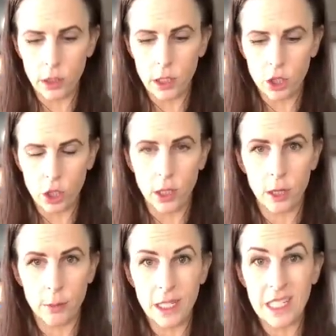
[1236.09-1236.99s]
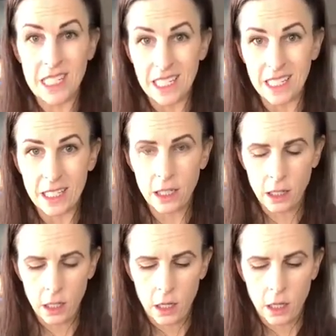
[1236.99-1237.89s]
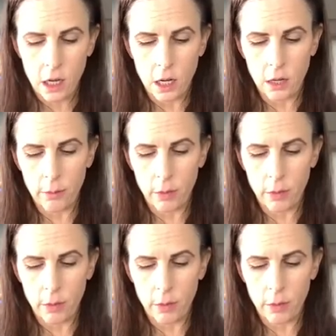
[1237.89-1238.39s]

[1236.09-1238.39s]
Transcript: It should not be sticky, um,